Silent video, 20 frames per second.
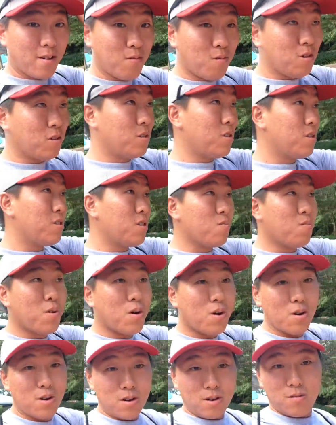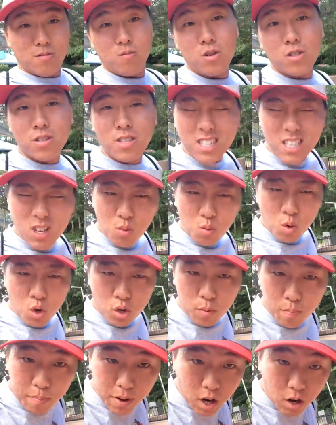Walt Disney
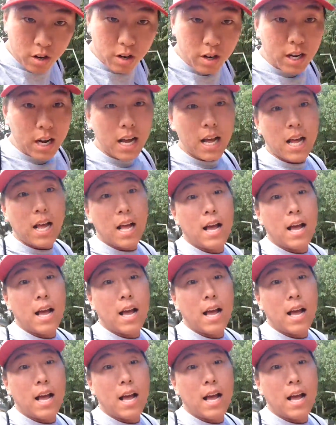World Park,